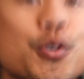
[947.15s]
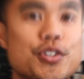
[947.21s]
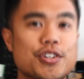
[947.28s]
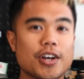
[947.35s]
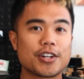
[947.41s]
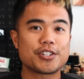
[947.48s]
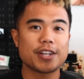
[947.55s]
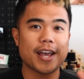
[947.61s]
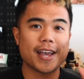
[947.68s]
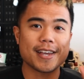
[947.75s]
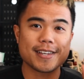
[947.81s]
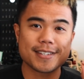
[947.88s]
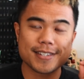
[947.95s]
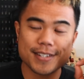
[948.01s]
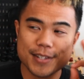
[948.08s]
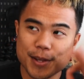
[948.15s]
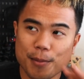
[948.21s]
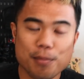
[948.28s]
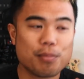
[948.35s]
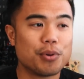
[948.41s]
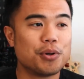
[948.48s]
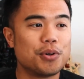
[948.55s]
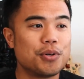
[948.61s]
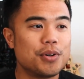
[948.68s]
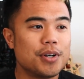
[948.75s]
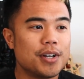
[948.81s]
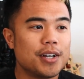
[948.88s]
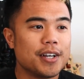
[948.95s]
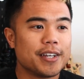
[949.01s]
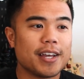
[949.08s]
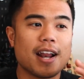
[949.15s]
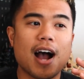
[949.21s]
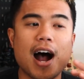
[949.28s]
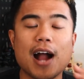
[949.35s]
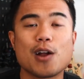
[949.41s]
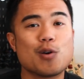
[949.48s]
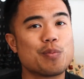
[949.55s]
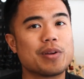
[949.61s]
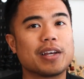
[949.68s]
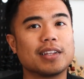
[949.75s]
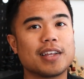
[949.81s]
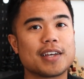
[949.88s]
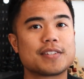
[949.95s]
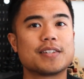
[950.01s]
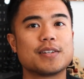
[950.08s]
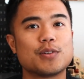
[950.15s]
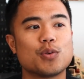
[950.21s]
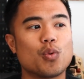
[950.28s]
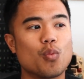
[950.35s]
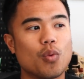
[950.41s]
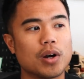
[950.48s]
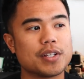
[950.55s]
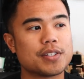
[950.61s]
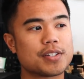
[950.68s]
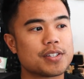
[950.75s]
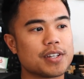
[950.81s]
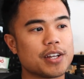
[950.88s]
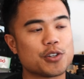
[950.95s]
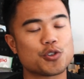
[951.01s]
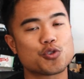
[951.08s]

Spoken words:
was such a simple yet eye-opening lesson once it